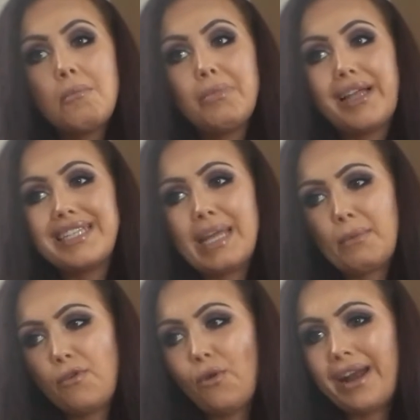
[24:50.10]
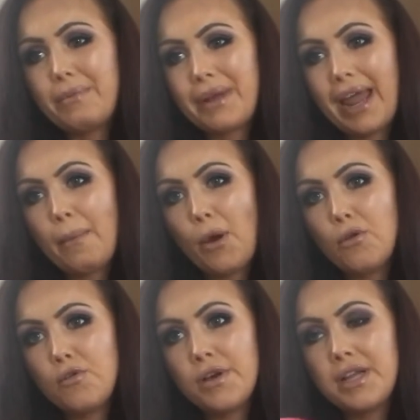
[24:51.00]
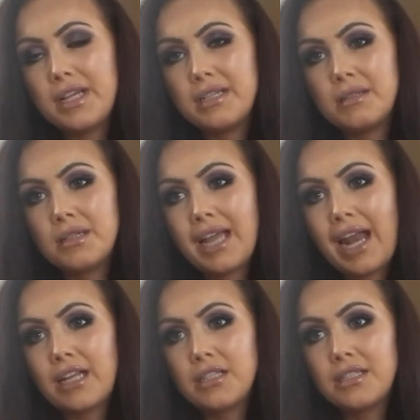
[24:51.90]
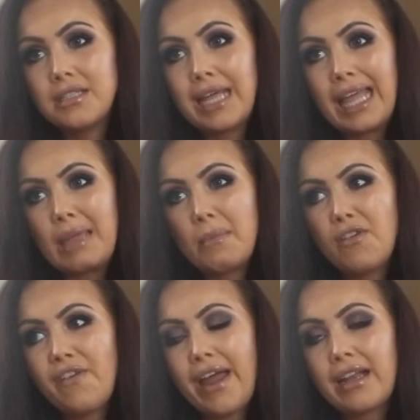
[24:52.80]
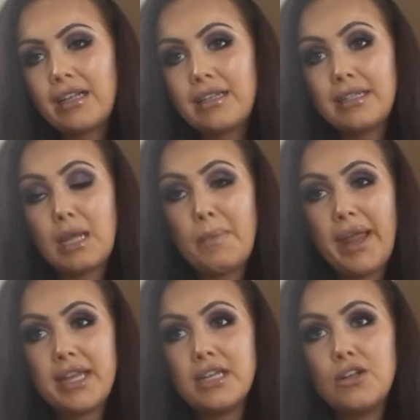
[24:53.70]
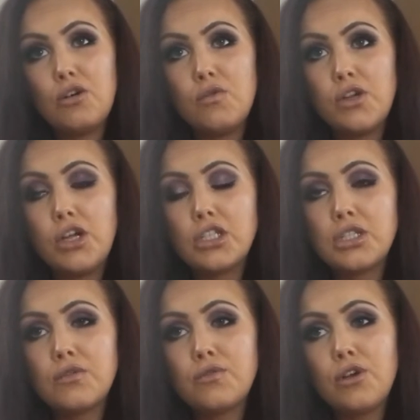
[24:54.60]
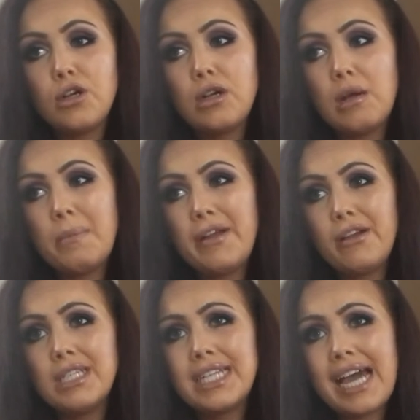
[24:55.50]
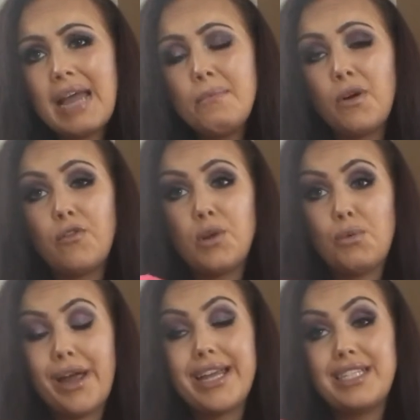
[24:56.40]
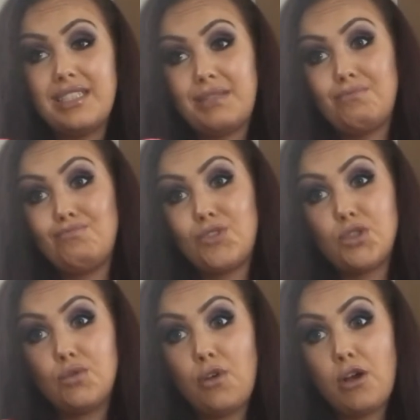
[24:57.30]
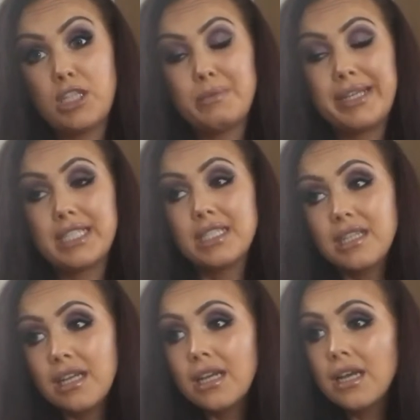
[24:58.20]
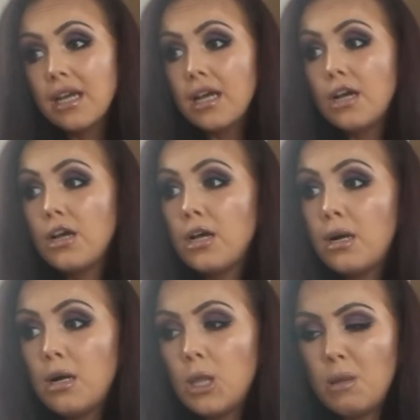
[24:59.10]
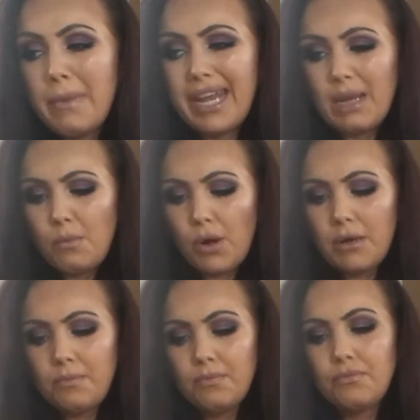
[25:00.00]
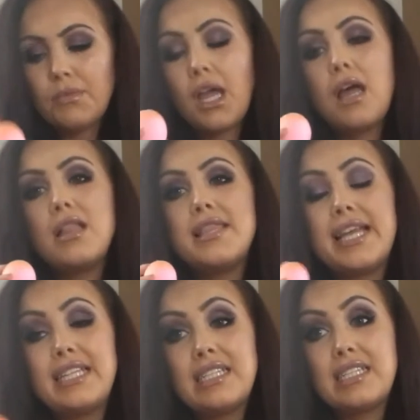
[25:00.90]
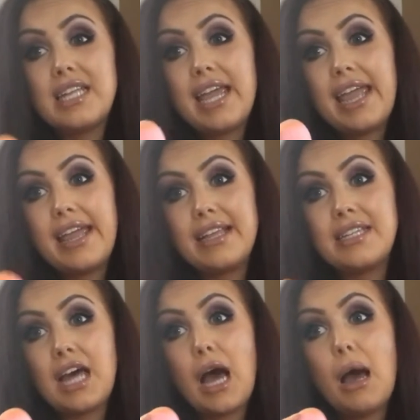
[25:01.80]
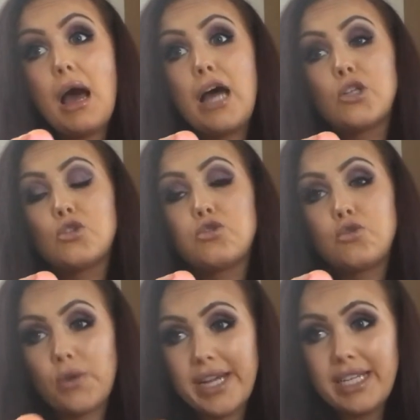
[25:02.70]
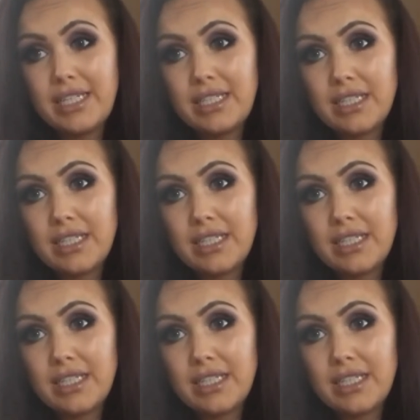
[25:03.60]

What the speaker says: But as I said before, I need to play about with it and kind of tell you my final opinion over using it for a period of time, but for the price, so far it's amazing. The medium one, this is a treat